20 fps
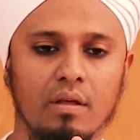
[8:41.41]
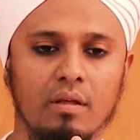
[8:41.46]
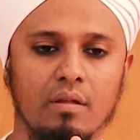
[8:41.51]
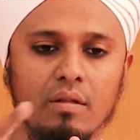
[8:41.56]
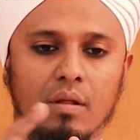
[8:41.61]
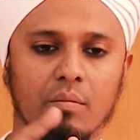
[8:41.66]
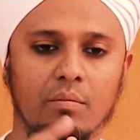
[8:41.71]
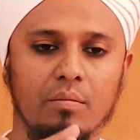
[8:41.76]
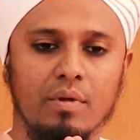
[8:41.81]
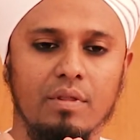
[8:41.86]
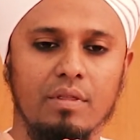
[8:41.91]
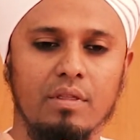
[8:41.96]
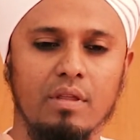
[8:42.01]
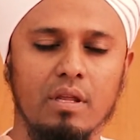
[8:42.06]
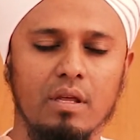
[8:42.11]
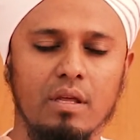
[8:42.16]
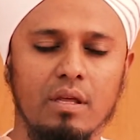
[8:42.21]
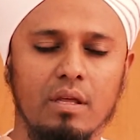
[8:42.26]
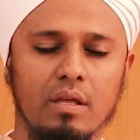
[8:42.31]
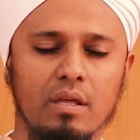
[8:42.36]
Number
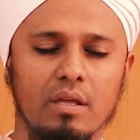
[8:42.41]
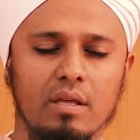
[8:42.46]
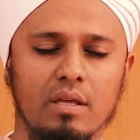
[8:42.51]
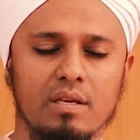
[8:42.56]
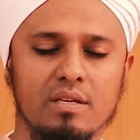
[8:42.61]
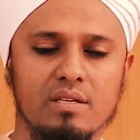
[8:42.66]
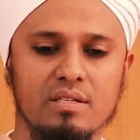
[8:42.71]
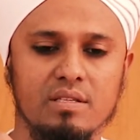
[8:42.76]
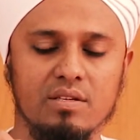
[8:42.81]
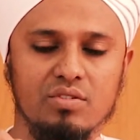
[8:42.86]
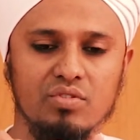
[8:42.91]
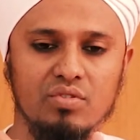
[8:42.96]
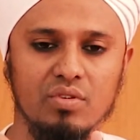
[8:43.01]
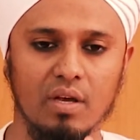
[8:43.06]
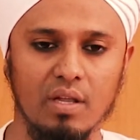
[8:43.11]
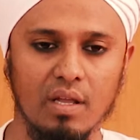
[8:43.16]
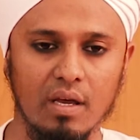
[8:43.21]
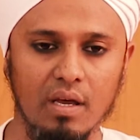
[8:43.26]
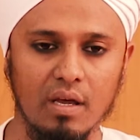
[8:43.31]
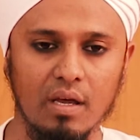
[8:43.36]
3 is the
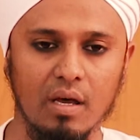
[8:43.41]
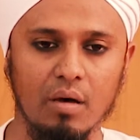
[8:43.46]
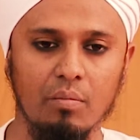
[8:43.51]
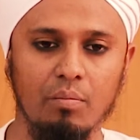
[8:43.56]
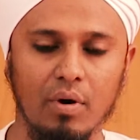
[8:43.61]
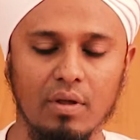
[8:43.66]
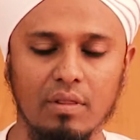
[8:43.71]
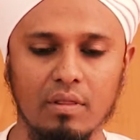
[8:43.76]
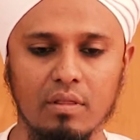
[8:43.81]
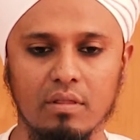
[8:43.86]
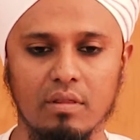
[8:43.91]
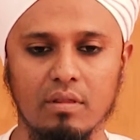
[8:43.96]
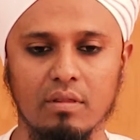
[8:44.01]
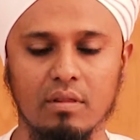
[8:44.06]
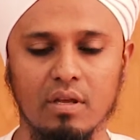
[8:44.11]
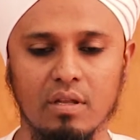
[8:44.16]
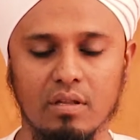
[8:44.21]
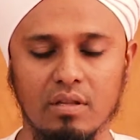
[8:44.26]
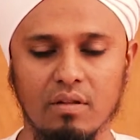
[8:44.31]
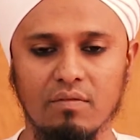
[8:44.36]
salah upon the
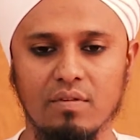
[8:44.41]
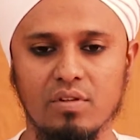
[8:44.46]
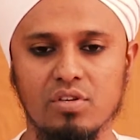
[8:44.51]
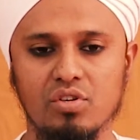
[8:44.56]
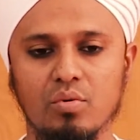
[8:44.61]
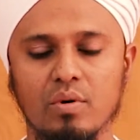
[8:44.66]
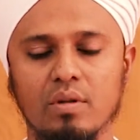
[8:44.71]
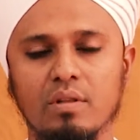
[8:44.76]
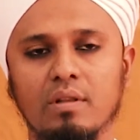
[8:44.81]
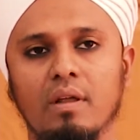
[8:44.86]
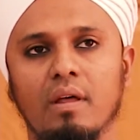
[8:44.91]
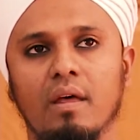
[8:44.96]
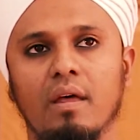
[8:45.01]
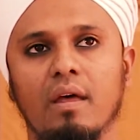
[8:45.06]
individual.